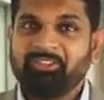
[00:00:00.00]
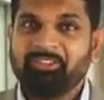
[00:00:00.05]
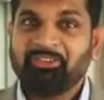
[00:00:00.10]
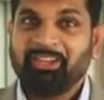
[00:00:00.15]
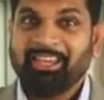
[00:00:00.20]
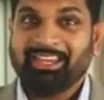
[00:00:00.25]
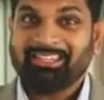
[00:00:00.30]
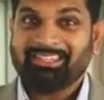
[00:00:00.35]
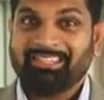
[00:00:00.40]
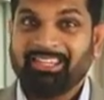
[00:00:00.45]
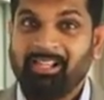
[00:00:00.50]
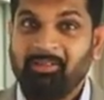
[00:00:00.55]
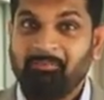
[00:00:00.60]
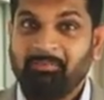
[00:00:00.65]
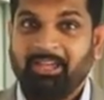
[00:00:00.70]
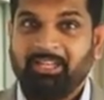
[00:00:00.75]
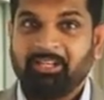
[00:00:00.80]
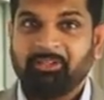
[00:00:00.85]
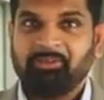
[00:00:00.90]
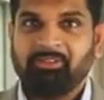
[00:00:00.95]
through Excel
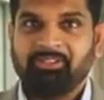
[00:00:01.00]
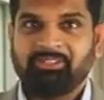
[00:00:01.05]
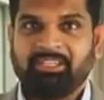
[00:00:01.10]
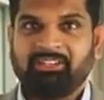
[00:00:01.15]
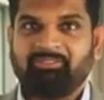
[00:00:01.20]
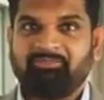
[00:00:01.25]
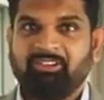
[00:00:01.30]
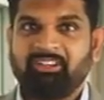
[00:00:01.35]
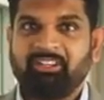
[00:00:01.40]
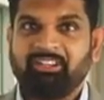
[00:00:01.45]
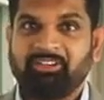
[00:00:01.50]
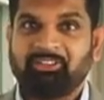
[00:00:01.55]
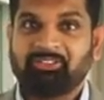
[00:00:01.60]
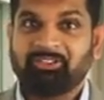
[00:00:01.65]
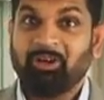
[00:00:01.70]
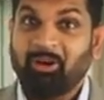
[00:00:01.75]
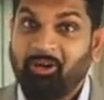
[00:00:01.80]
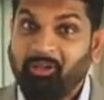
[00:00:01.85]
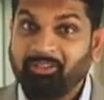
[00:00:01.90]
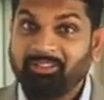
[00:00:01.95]
manuals and videos
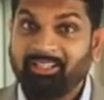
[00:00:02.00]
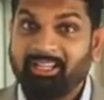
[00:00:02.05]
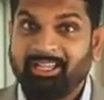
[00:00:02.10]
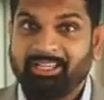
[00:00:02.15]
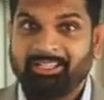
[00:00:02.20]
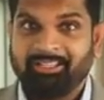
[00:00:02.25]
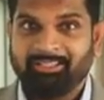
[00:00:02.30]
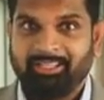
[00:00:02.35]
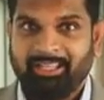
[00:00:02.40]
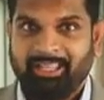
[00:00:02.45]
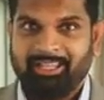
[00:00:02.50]
all night,